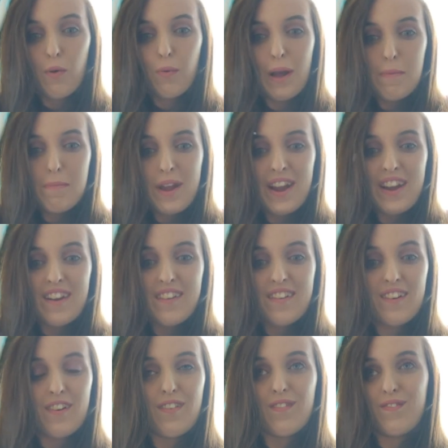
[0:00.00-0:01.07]
a web
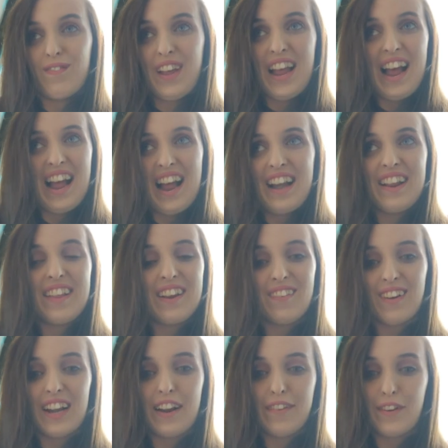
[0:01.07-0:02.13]
page or
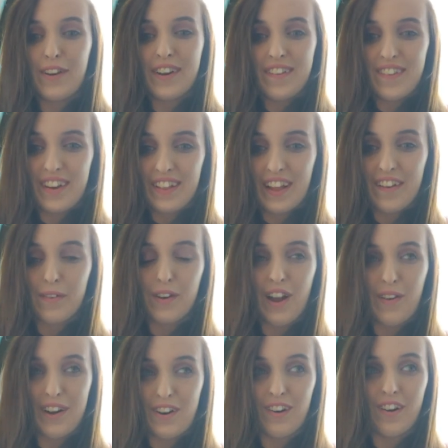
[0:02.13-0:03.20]
anything really. So you can see that
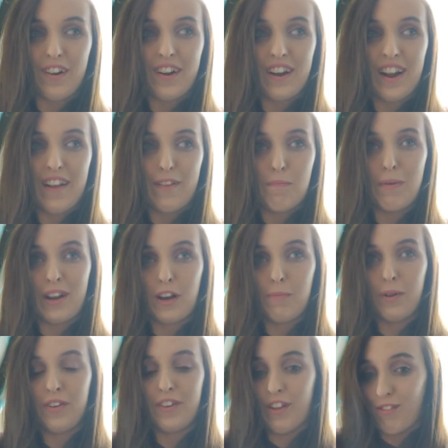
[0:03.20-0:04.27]
what you're learning is
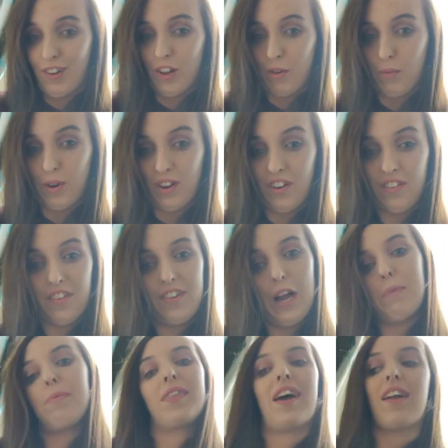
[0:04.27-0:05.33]
applicable to the real world. On
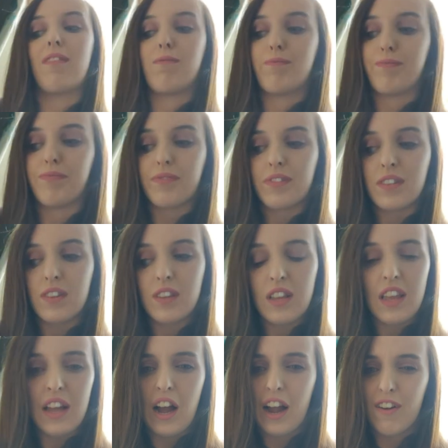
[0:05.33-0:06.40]
top of that,
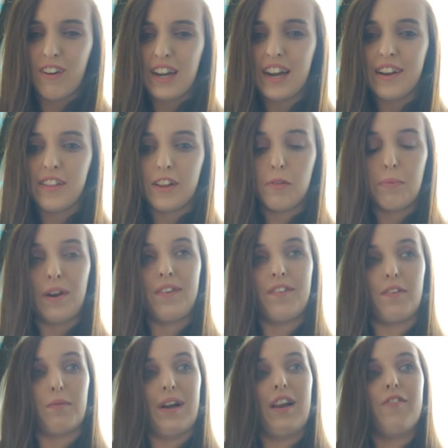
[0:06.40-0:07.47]
I really like the
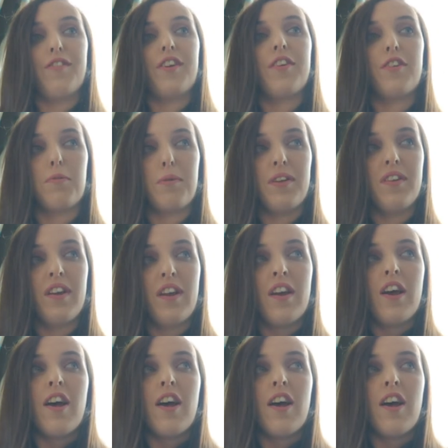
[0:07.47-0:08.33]
experience as well of TU Dublin